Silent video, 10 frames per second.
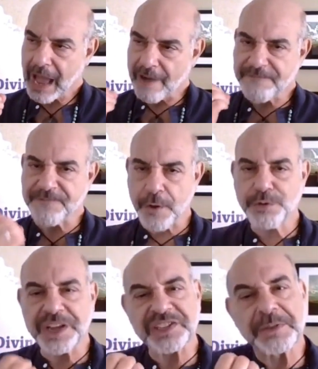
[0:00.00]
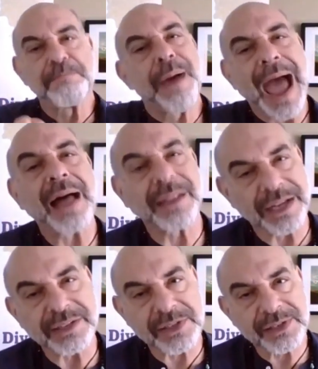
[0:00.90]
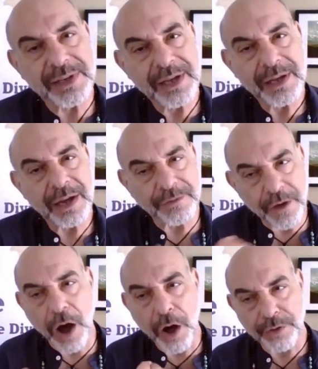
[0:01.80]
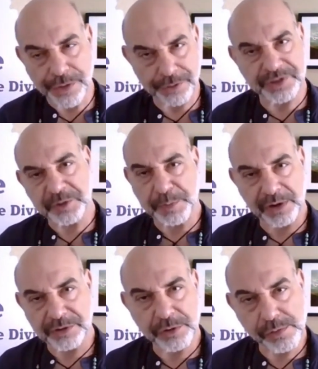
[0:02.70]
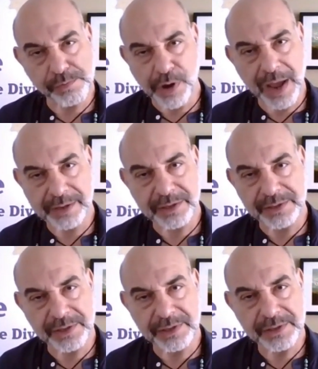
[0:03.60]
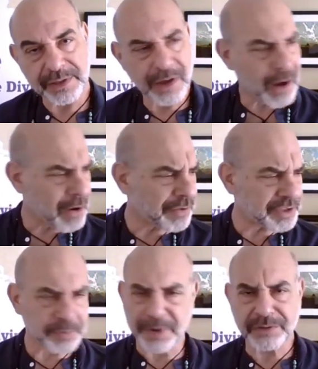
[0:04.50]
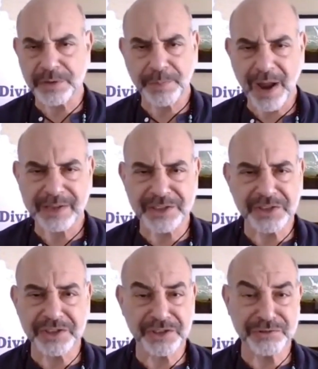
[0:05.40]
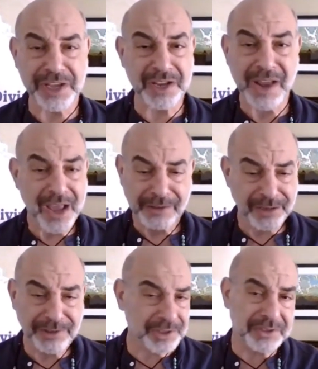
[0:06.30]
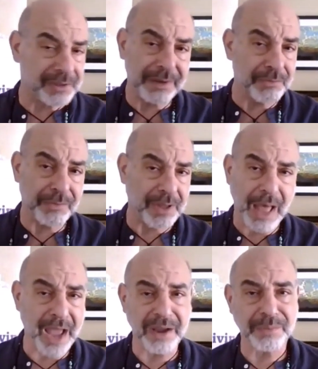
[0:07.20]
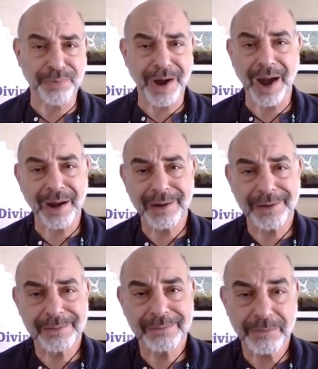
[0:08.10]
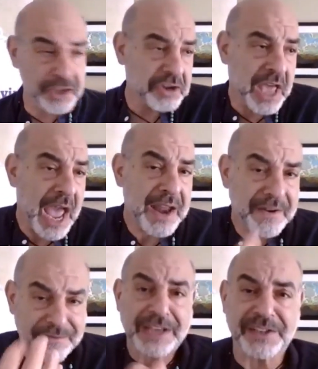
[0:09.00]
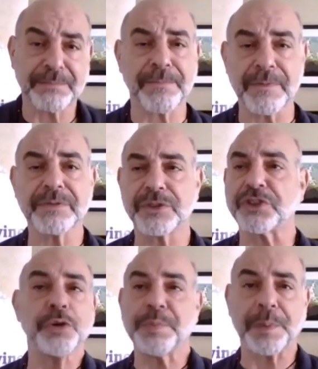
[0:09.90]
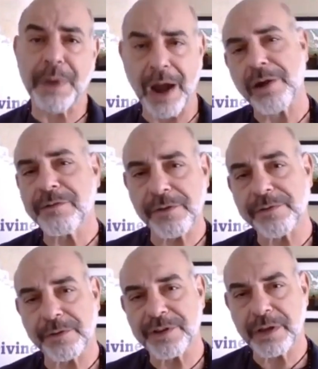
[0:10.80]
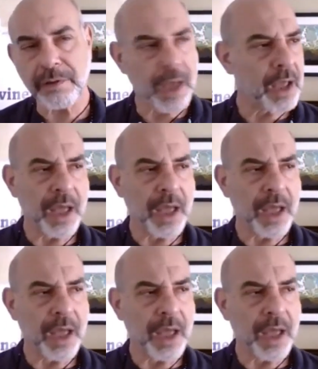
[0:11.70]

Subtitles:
a focused balance of all those spiritual practices, all the spiritual practices you need. Don't just rely on prayer. Well, you can if that's super powerful for you.